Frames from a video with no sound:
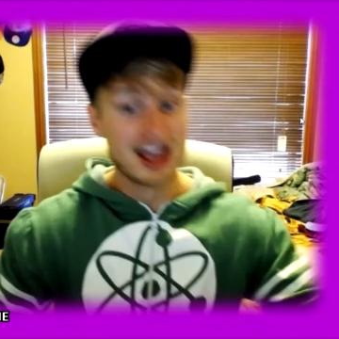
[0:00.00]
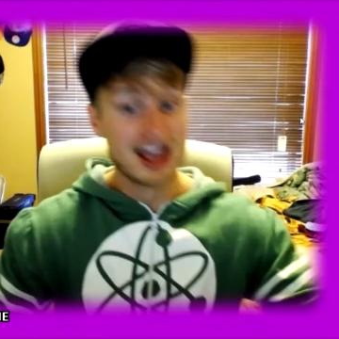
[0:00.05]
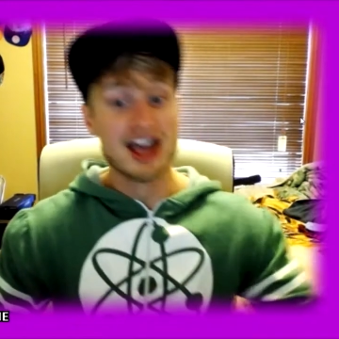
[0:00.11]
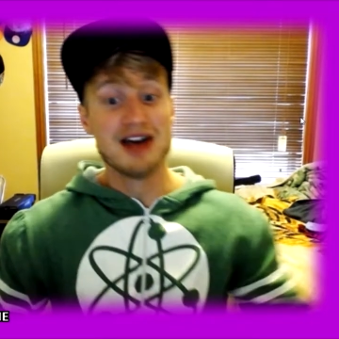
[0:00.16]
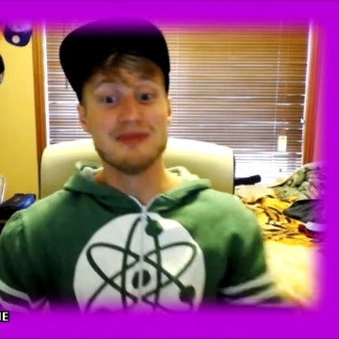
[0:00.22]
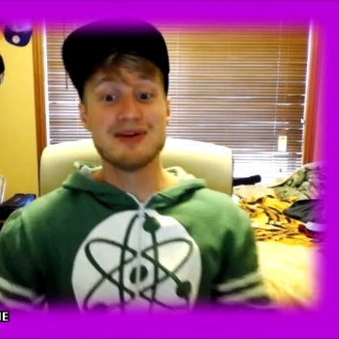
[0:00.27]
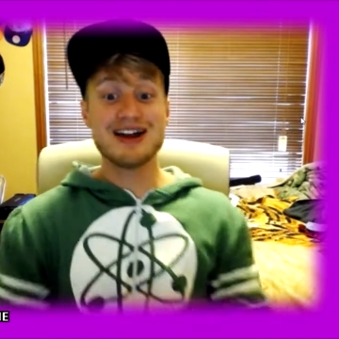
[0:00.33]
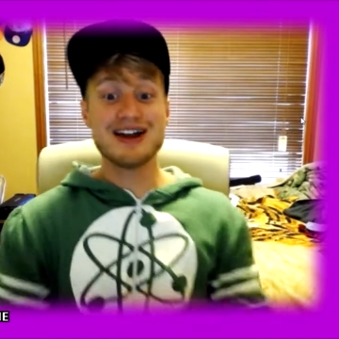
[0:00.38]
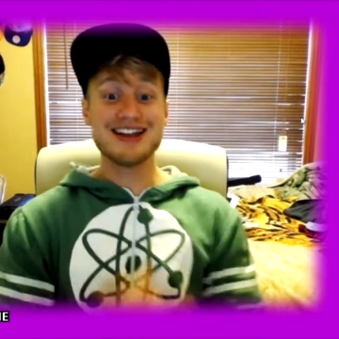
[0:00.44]

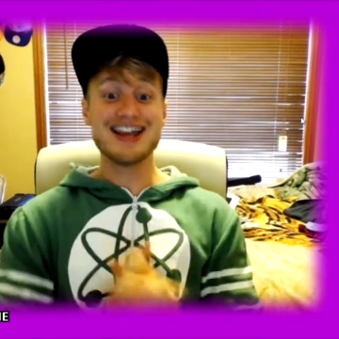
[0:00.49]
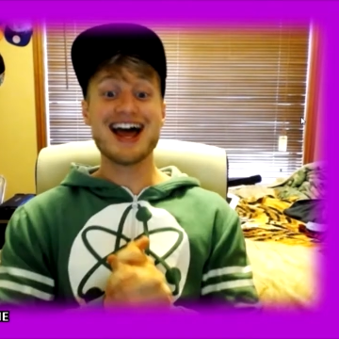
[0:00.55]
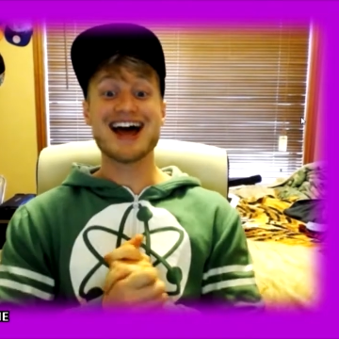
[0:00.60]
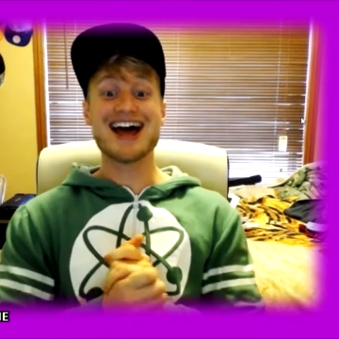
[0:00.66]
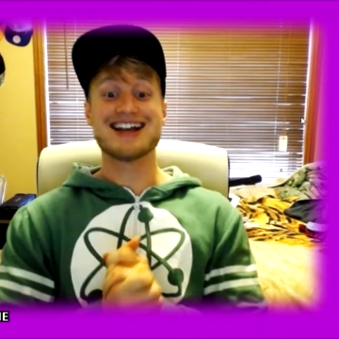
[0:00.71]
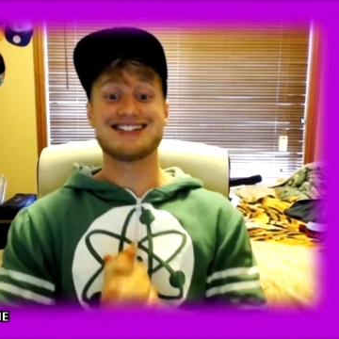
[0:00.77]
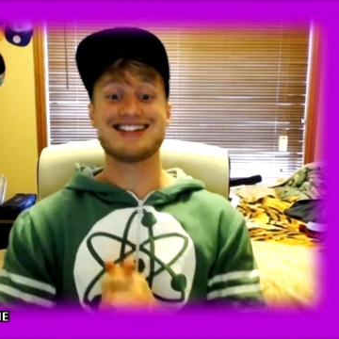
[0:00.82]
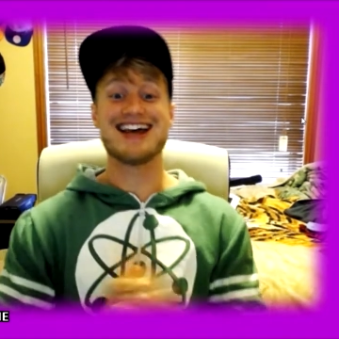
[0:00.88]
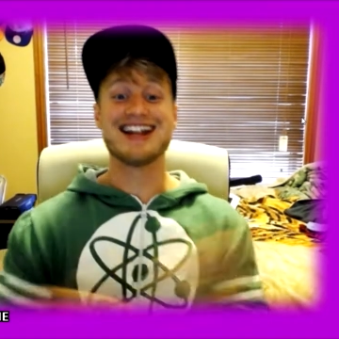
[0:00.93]
But
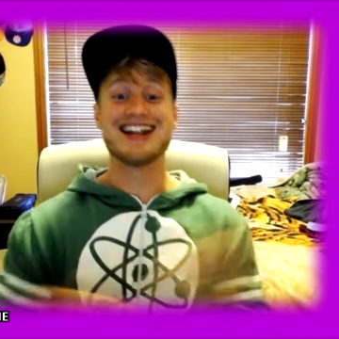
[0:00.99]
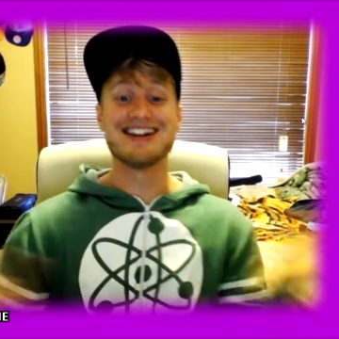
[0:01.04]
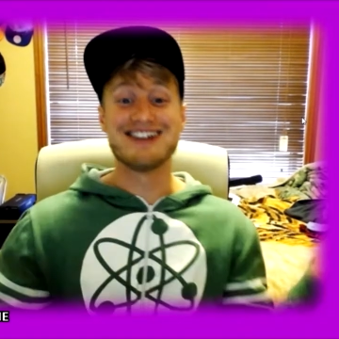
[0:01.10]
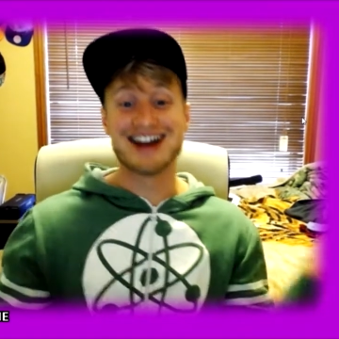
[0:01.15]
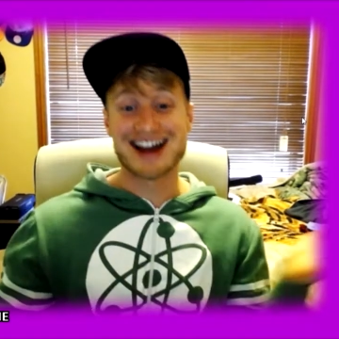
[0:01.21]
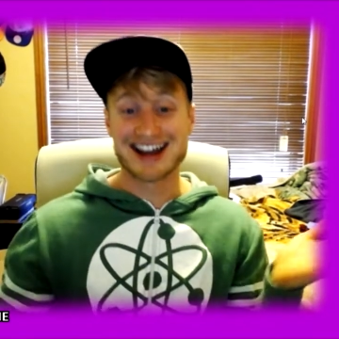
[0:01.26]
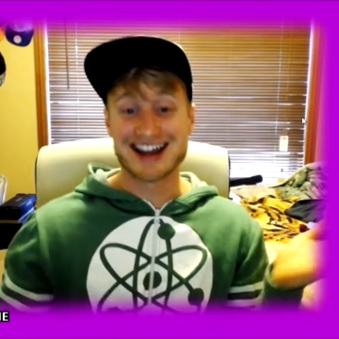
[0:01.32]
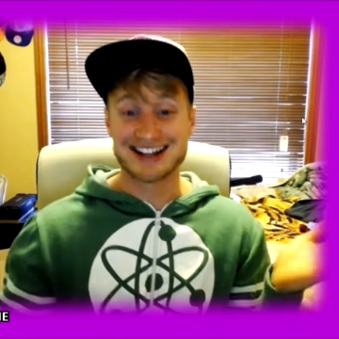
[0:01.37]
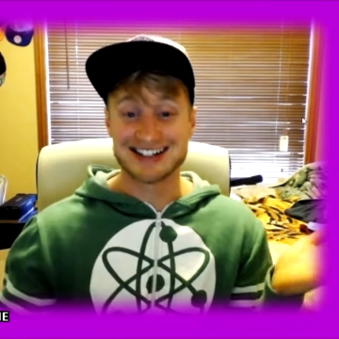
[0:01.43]
yes,
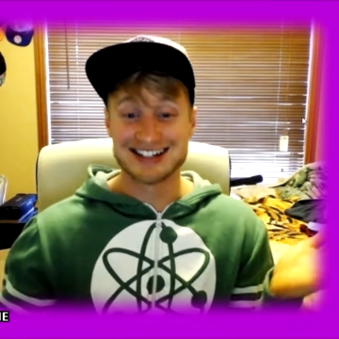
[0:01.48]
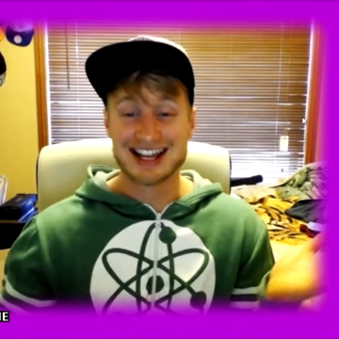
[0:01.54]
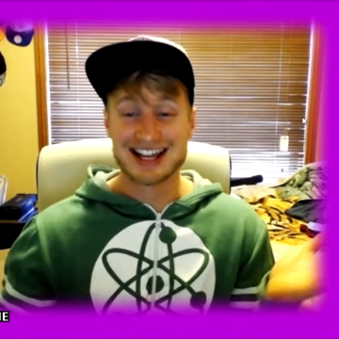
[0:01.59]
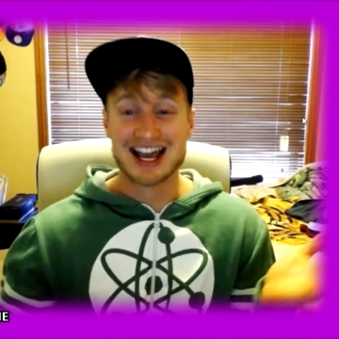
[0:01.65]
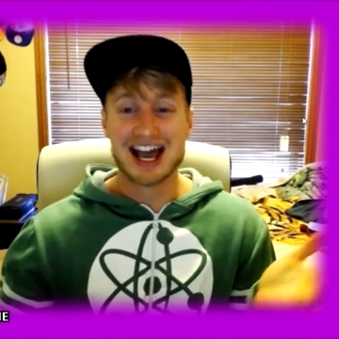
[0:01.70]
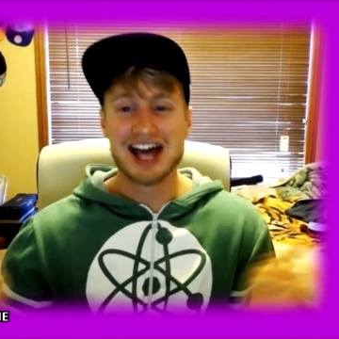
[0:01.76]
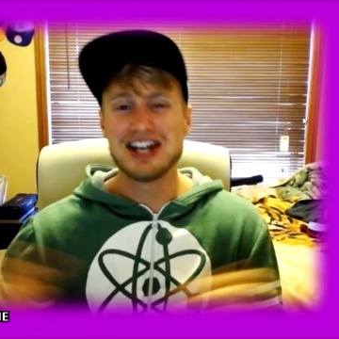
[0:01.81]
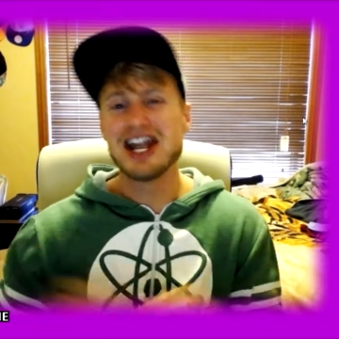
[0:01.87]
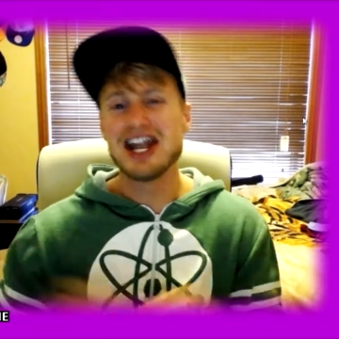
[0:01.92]
anyway,
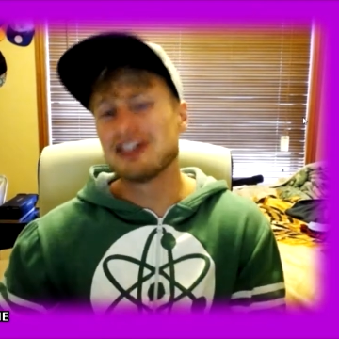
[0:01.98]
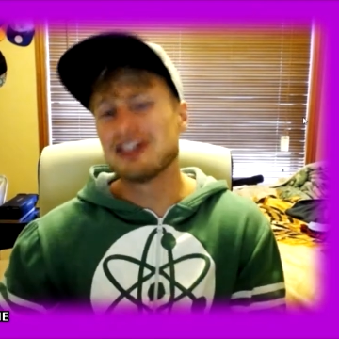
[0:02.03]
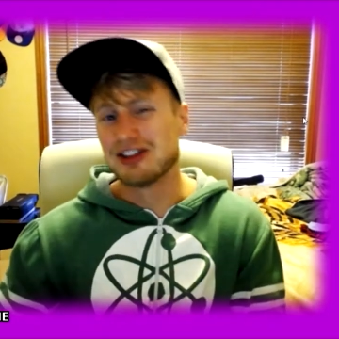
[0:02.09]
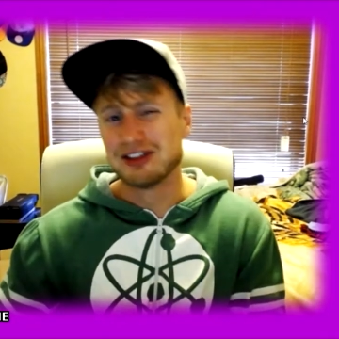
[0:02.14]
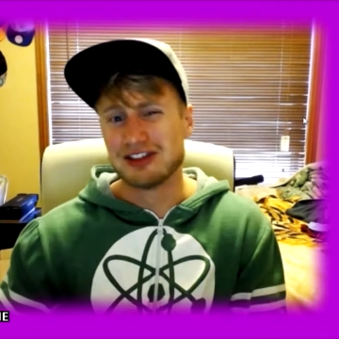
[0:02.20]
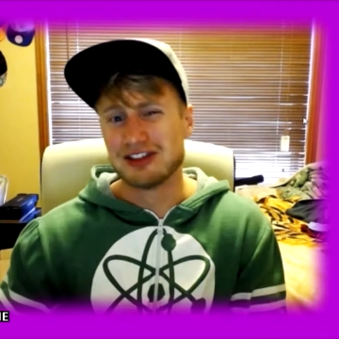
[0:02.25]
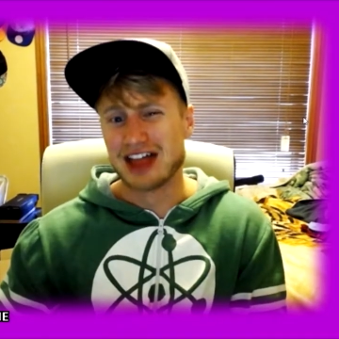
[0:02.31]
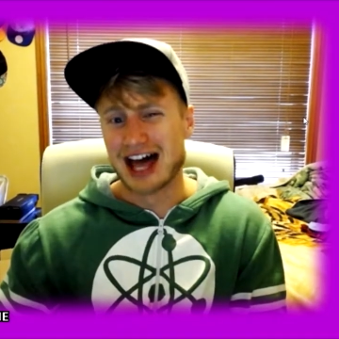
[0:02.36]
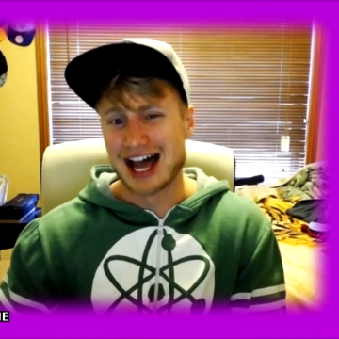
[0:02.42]
enough of
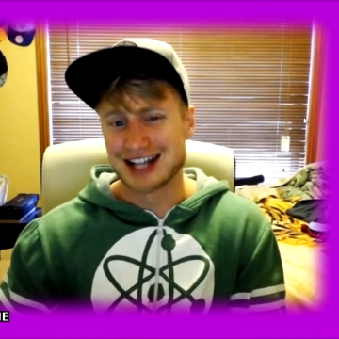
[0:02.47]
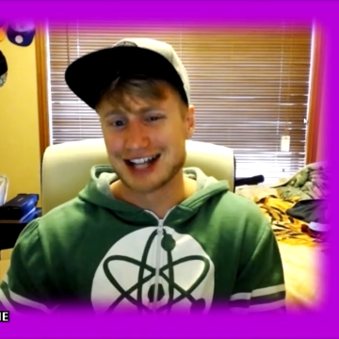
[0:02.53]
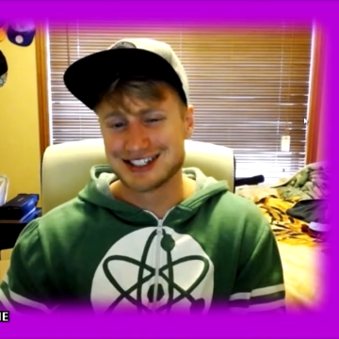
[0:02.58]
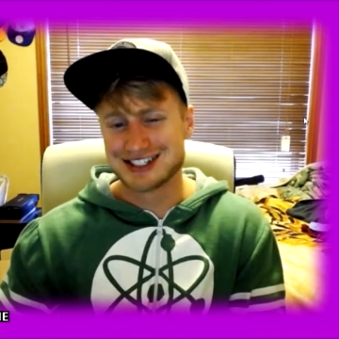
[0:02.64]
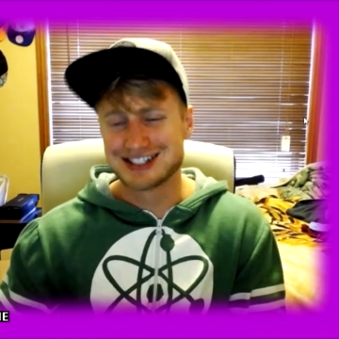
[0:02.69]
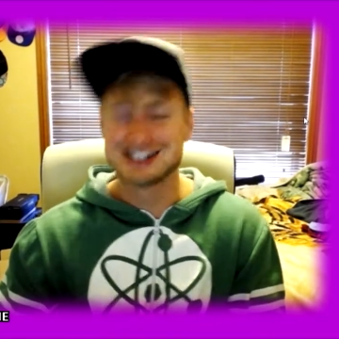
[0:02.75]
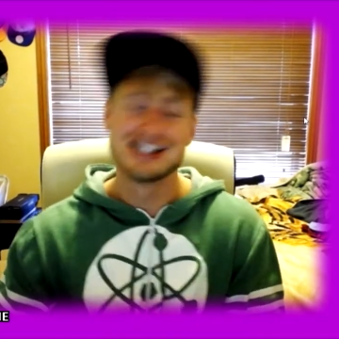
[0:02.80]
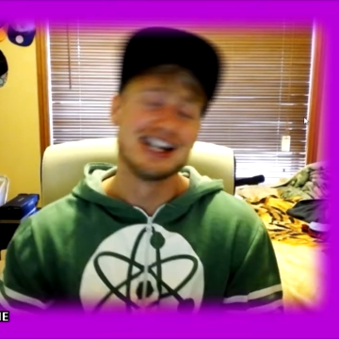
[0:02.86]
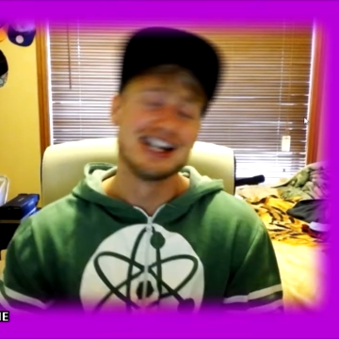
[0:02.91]
that.
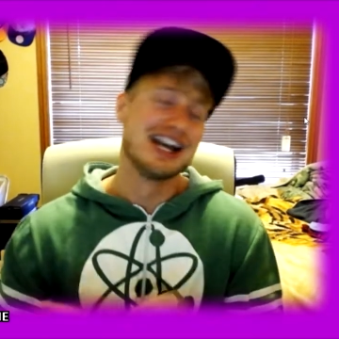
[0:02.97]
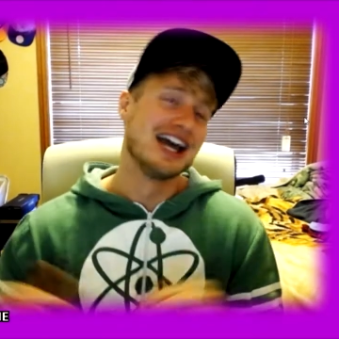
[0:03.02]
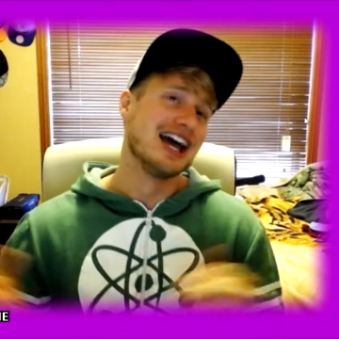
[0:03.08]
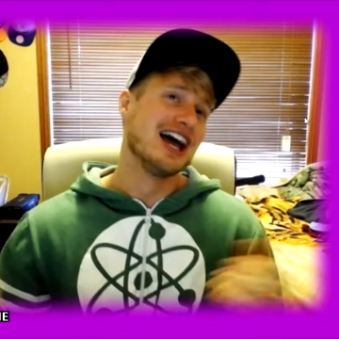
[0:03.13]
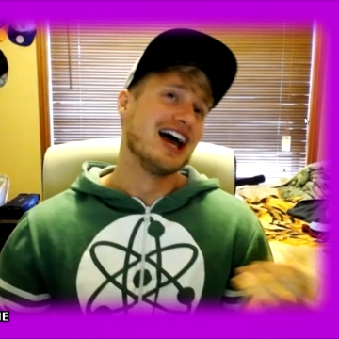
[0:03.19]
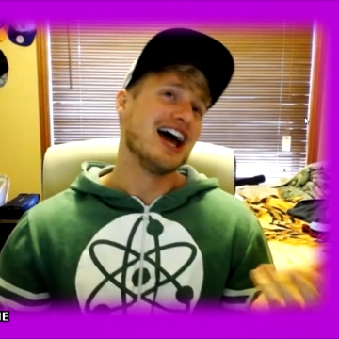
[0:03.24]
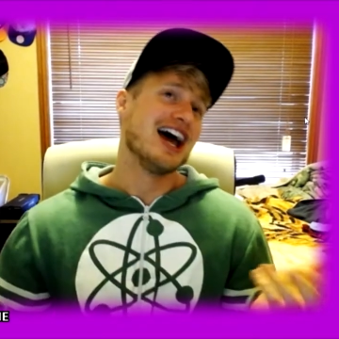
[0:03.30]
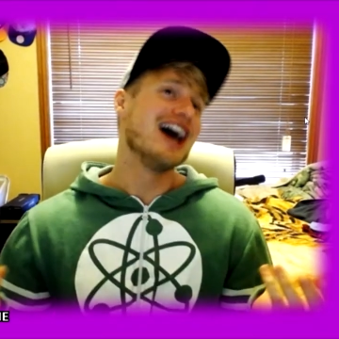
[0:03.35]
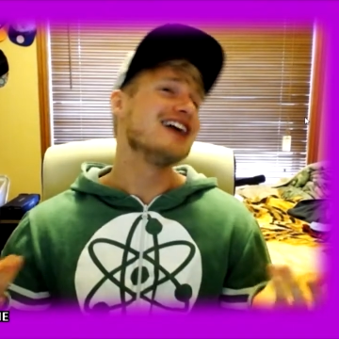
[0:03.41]

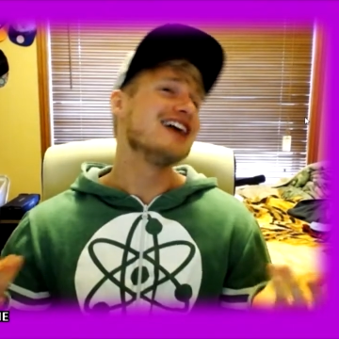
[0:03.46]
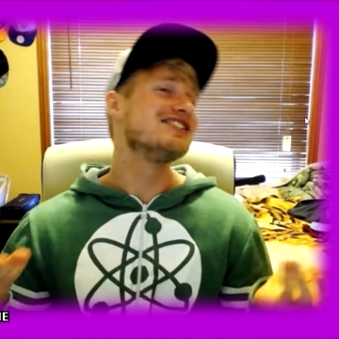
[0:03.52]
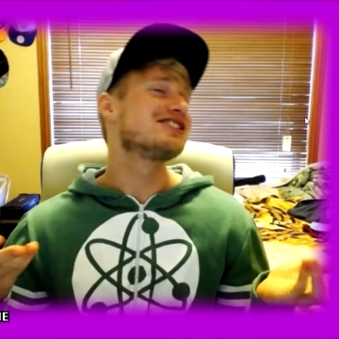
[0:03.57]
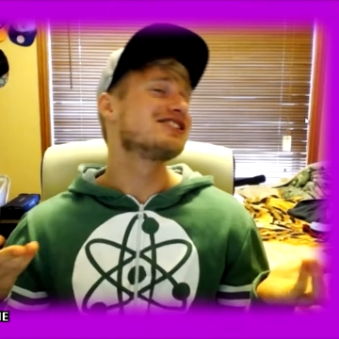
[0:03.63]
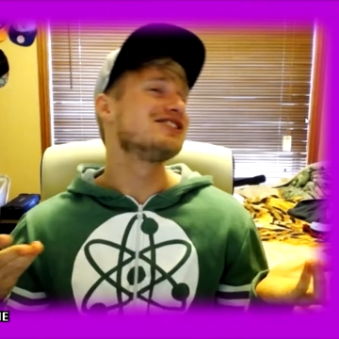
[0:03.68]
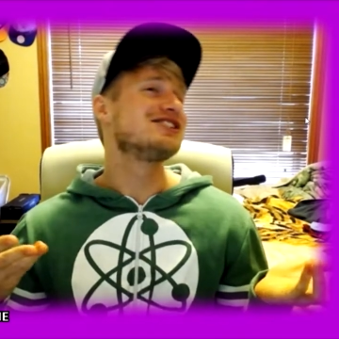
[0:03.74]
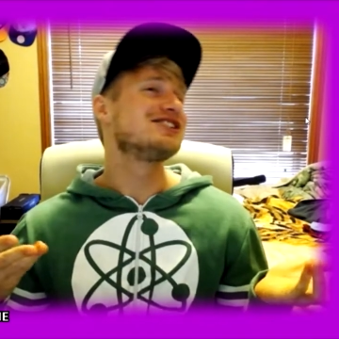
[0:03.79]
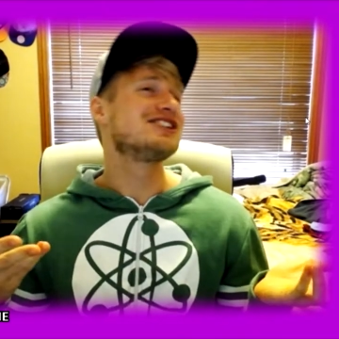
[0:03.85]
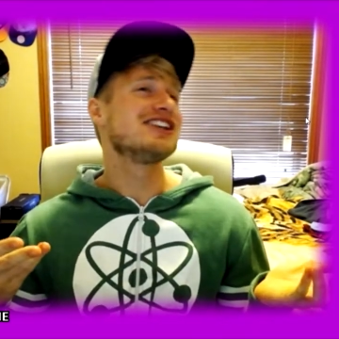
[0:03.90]
As you see,